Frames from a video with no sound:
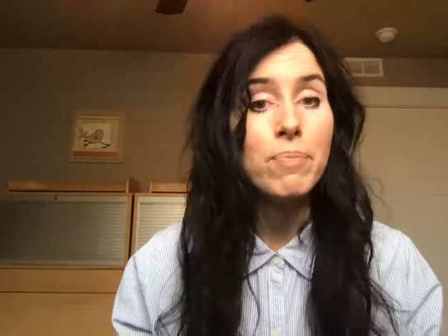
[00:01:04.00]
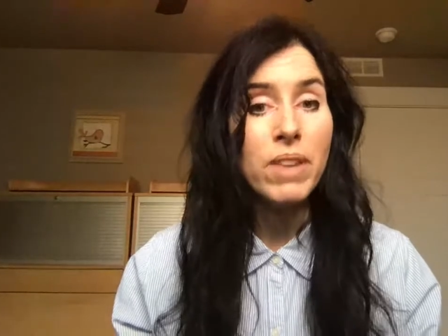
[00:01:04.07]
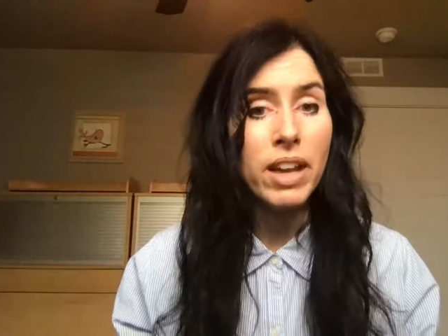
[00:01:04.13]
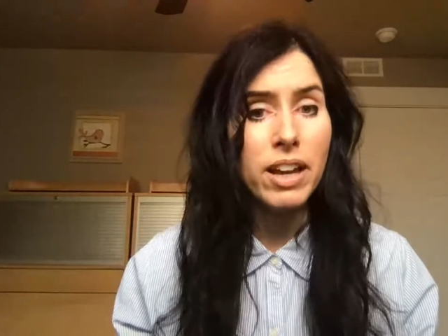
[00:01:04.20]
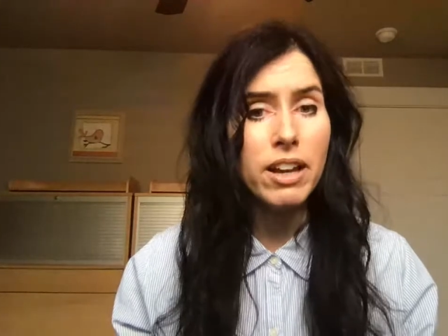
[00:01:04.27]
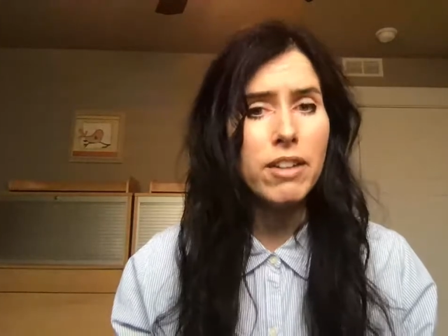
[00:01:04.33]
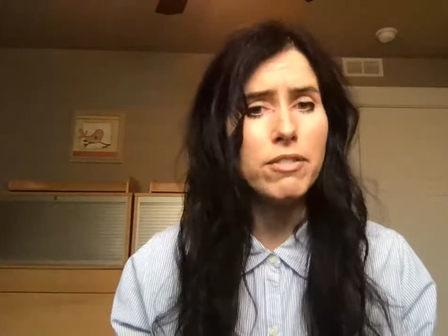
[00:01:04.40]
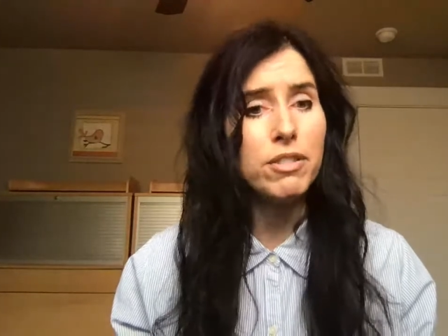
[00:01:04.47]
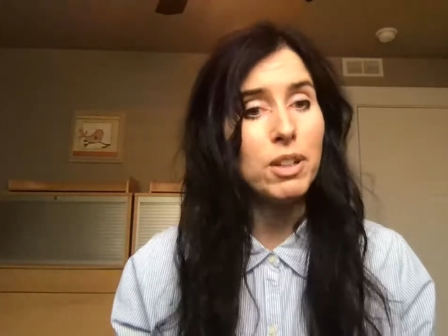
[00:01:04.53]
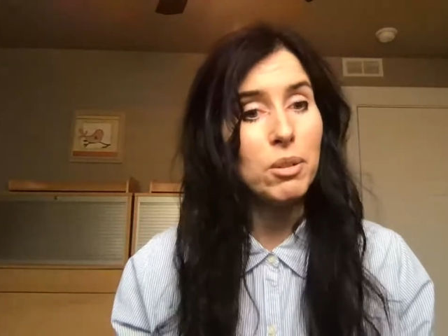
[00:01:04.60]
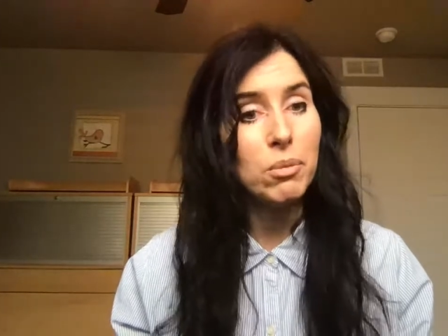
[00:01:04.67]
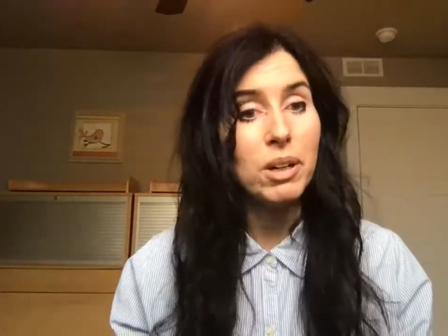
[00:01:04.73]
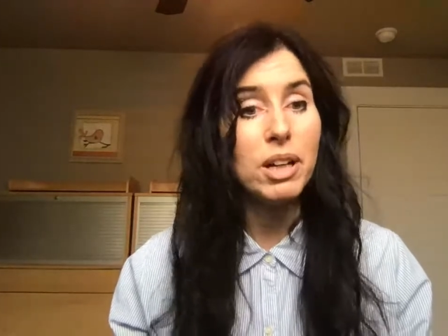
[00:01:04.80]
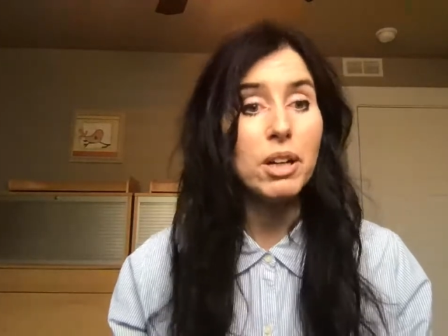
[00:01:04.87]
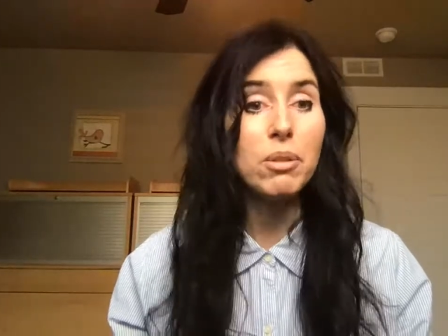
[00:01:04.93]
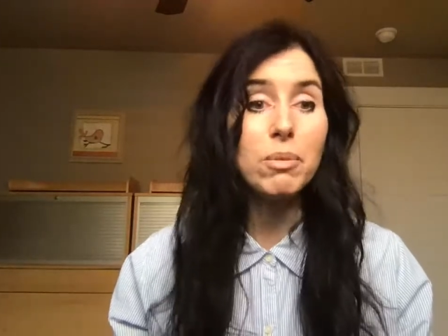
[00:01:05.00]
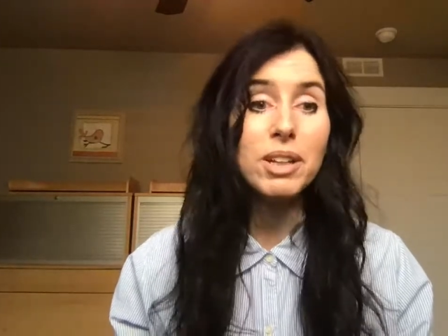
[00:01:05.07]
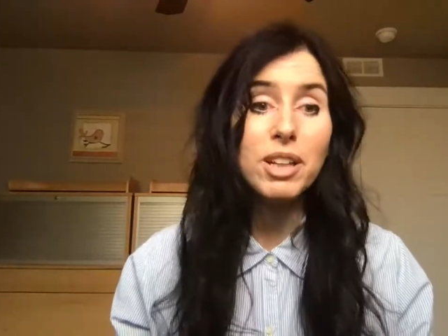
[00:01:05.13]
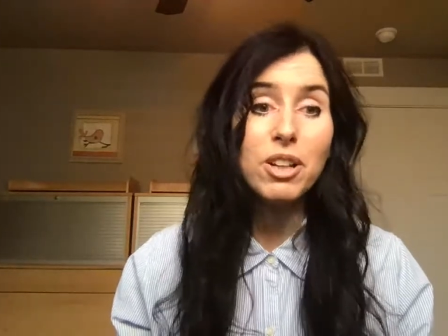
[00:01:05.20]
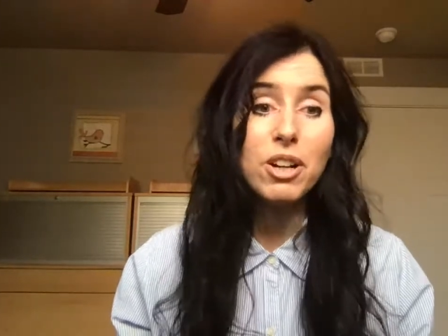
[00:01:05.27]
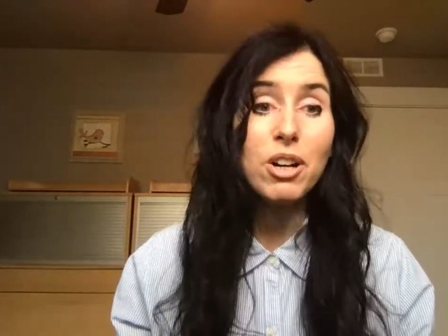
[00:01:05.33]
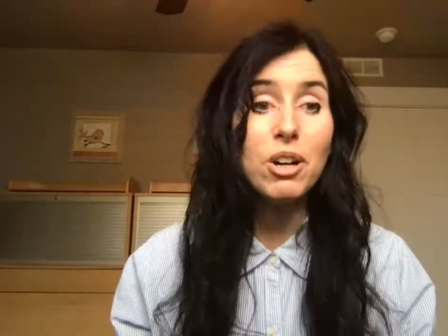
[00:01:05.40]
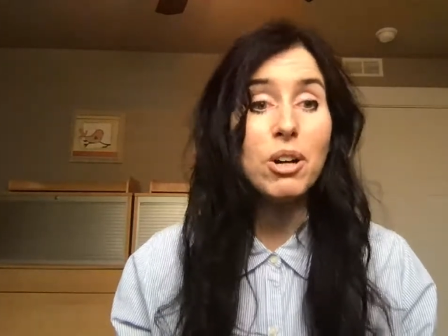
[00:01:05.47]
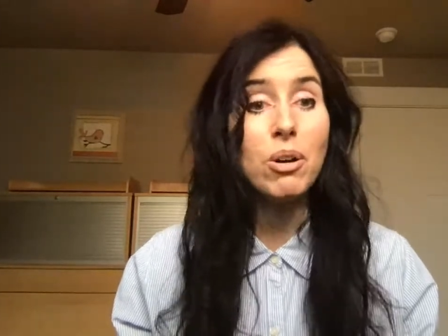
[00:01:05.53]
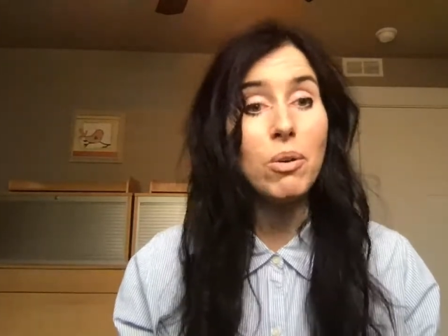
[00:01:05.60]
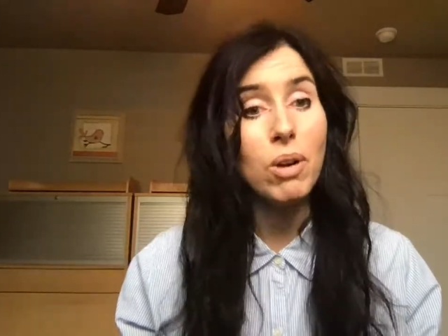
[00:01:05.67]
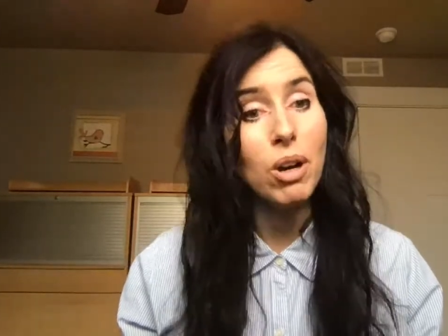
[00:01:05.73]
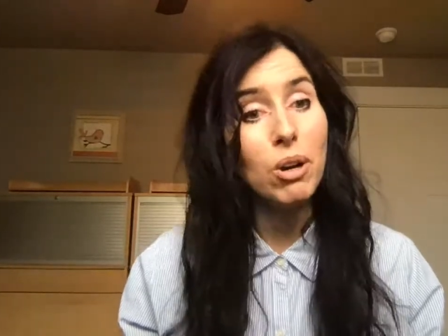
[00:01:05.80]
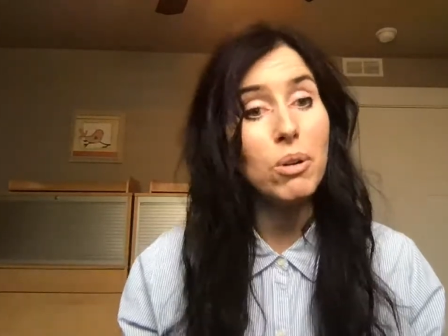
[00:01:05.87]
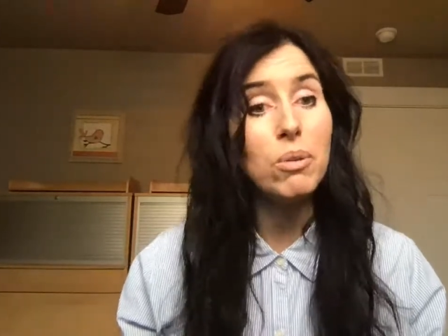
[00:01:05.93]
Everywhere we go,
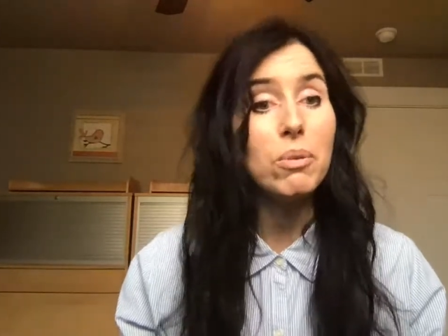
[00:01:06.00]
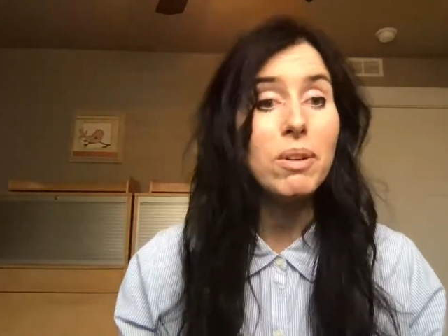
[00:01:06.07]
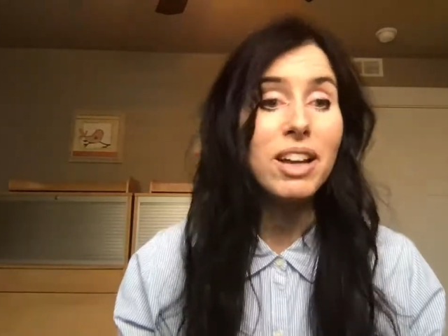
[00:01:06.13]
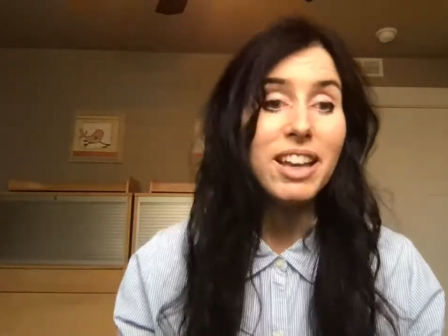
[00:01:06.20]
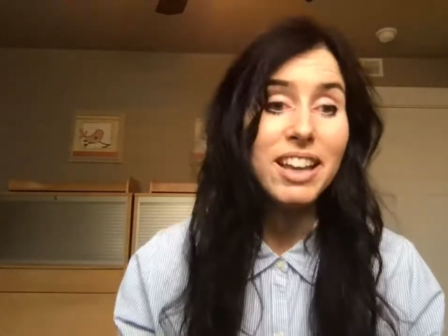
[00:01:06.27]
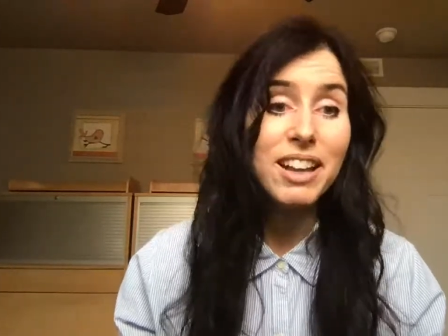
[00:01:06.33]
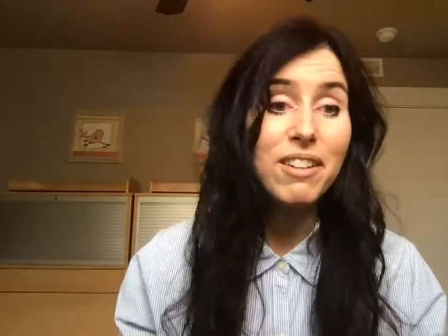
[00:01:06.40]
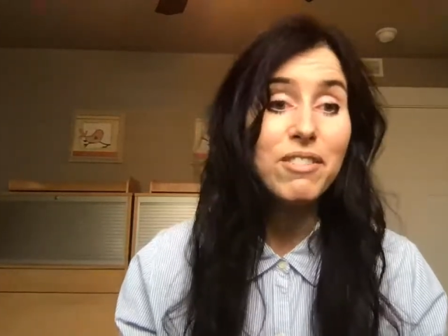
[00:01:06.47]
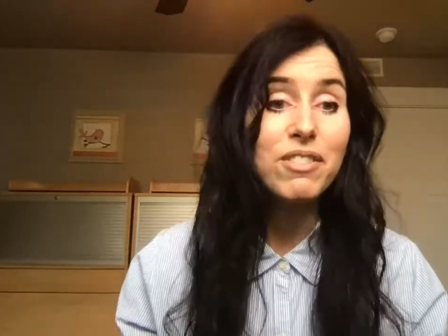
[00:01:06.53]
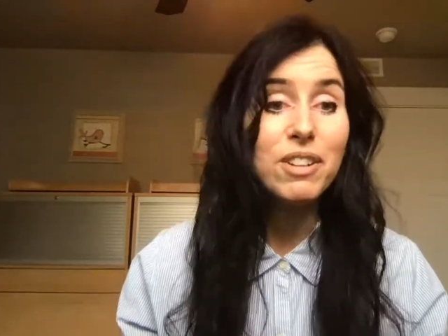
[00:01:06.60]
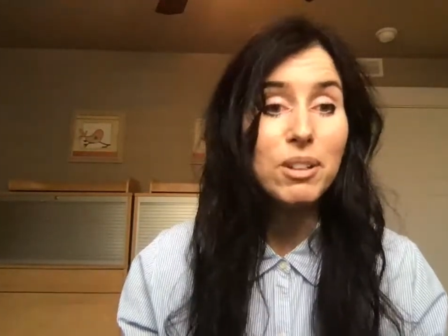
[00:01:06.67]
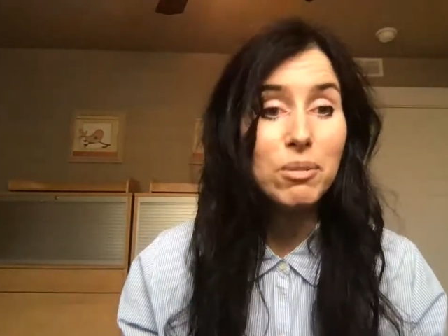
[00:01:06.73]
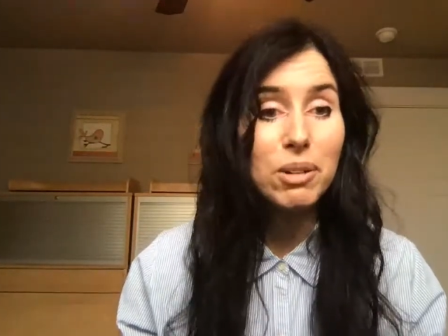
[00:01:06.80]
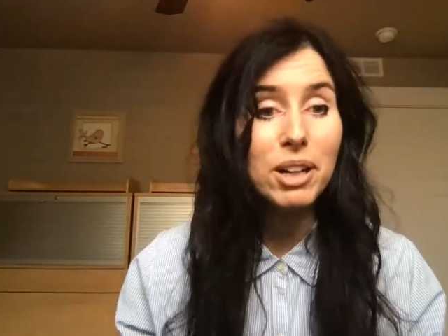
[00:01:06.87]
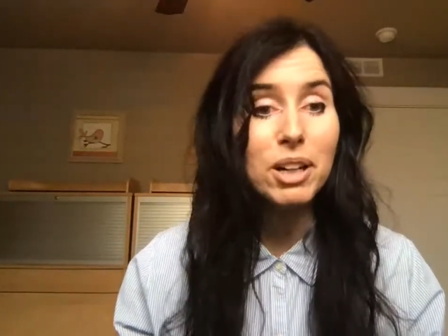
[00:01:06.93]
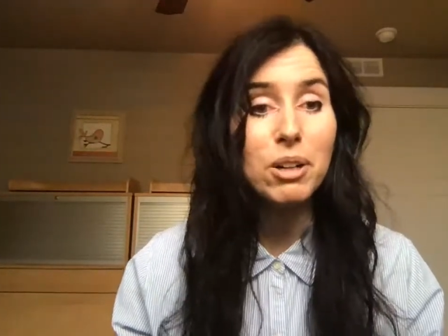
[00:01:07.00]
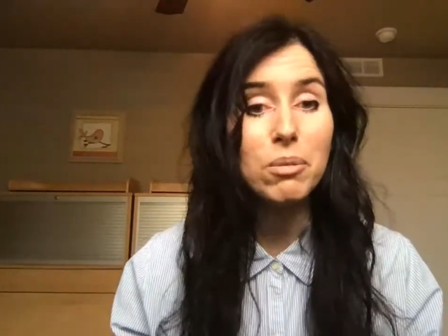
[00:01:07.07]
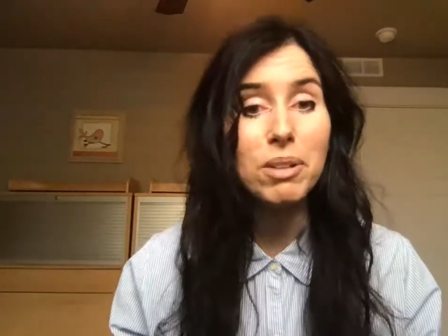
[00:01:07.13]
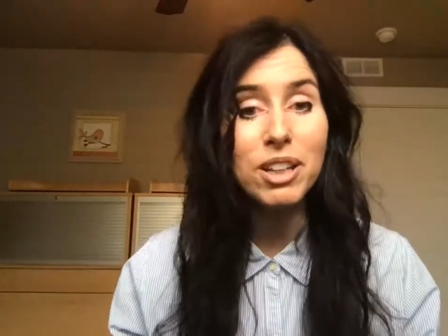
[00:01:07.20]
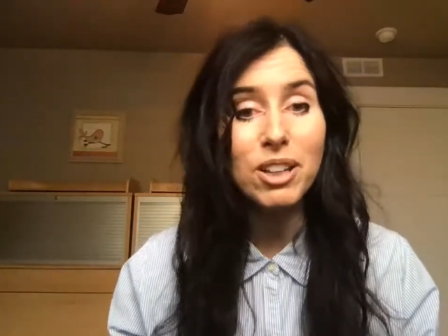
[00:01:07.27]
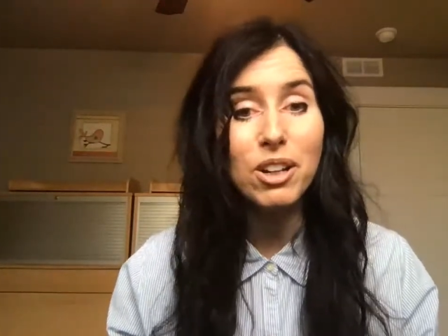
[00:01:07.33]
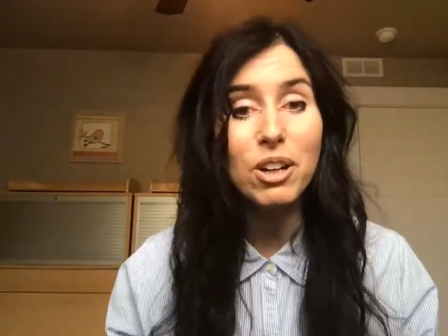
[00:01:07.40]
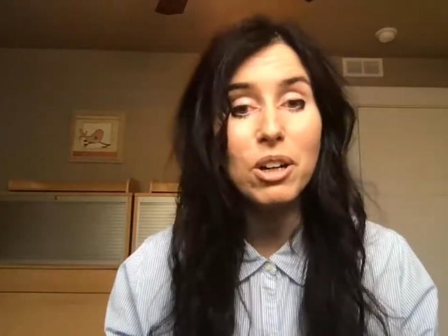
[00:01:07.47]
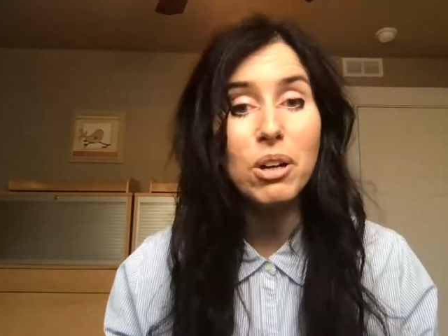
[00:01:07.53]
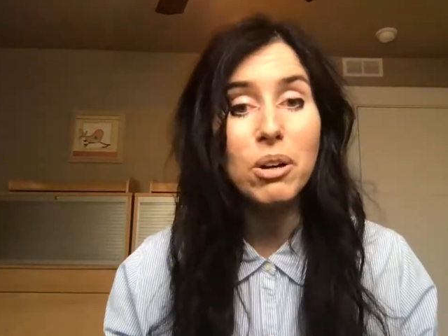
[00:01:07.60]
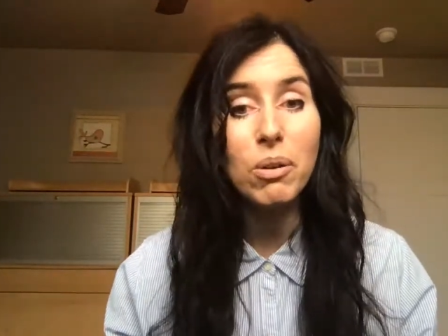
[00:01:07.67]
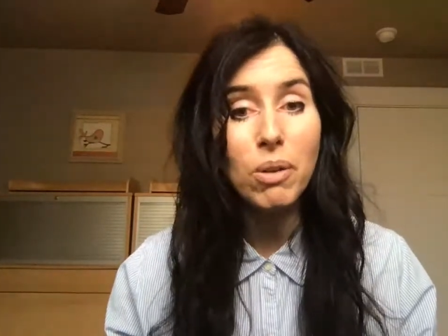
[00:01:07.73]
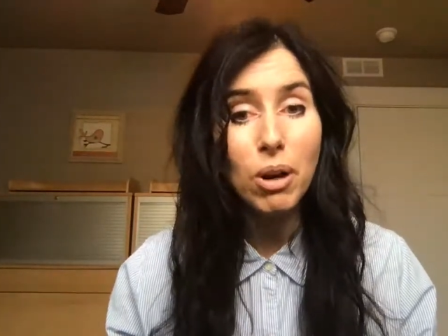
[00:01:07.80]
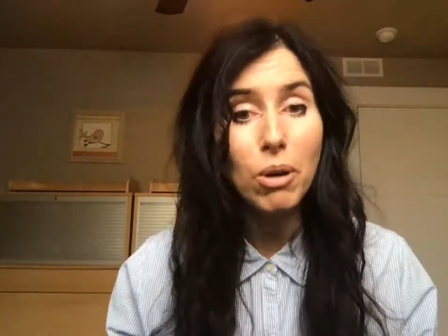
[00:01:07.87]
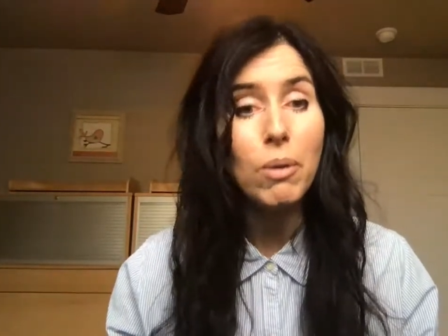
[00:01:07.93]
oh, everywhere we go,
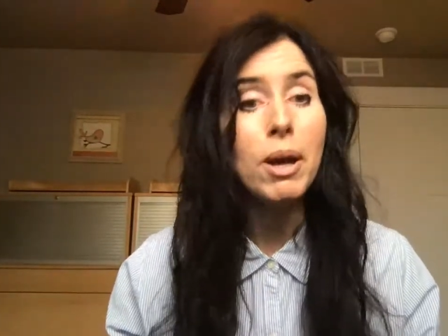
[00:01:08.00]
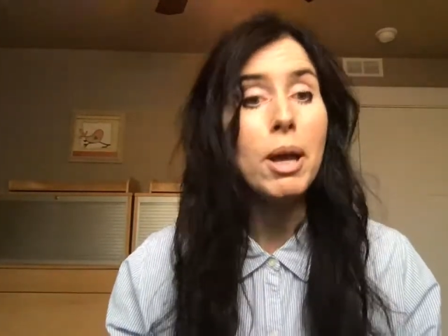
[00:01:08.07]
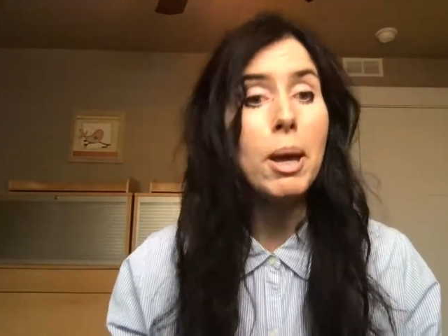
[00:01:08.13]
oh,